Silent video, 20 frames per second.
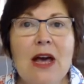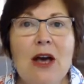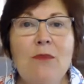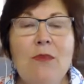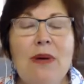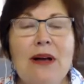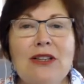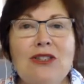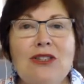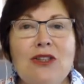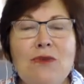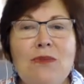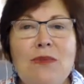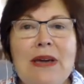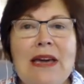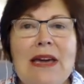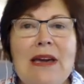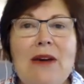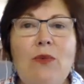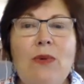But to
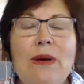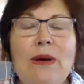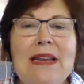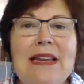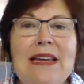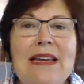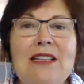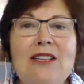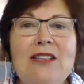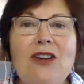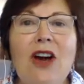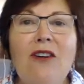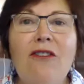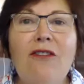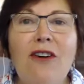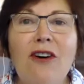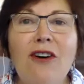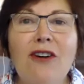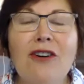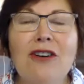me, we need to
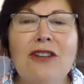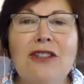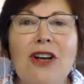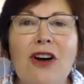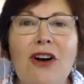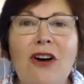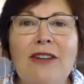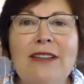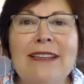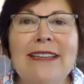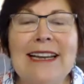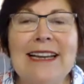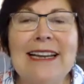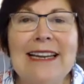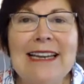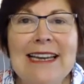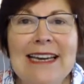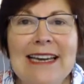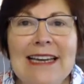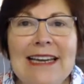focus on the
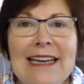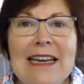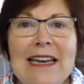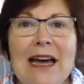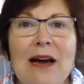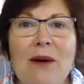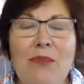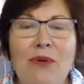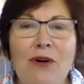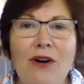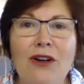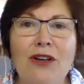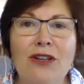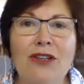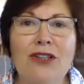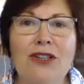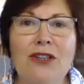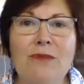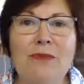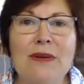lean
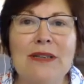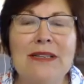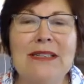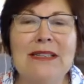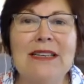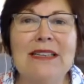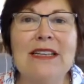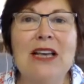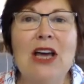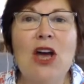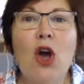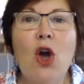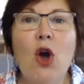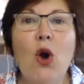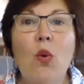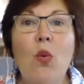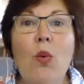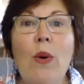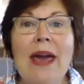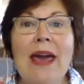approach to business
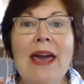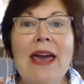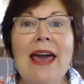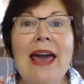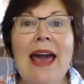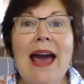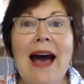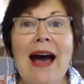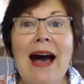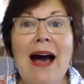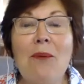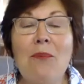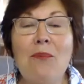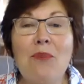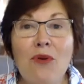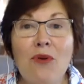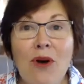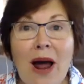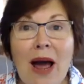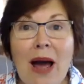where our
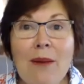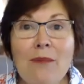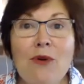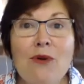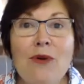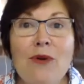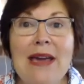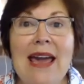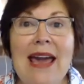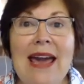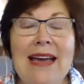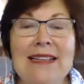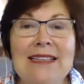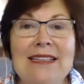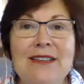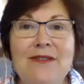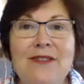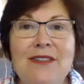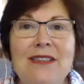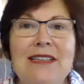primary
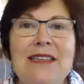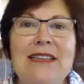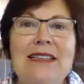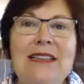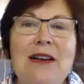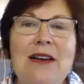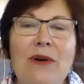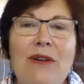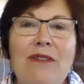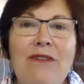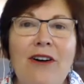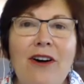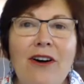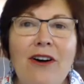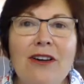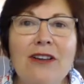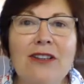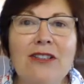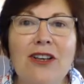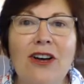activities that we
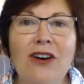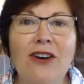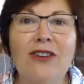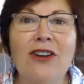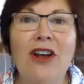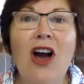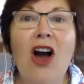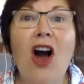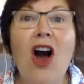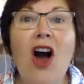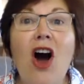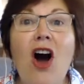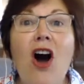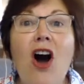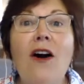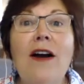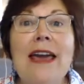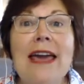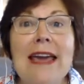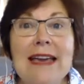focus on
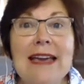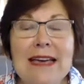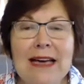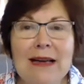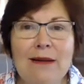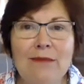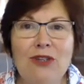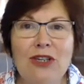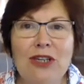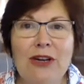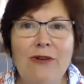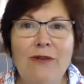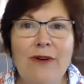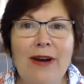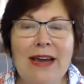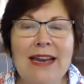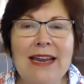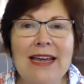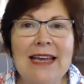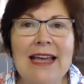are income
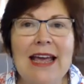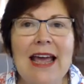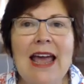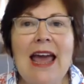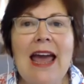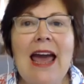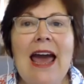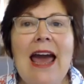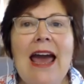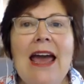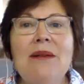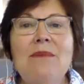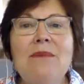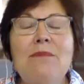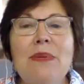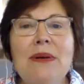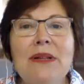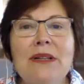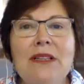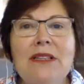generating. And
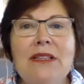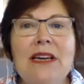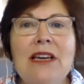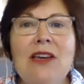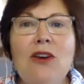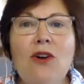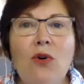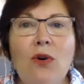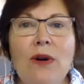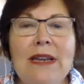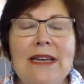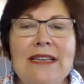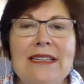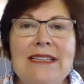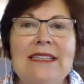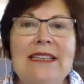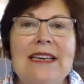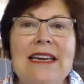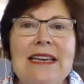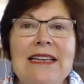building your
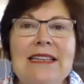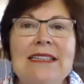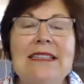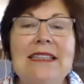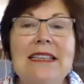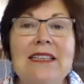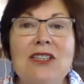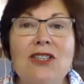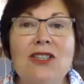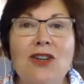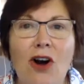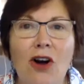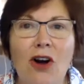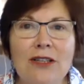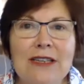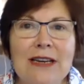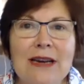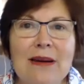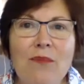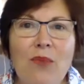list is the
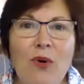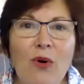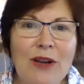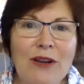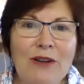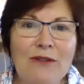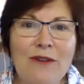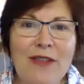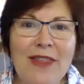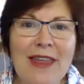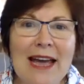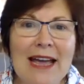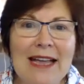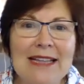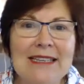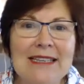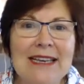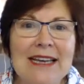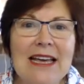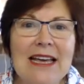starting point for that.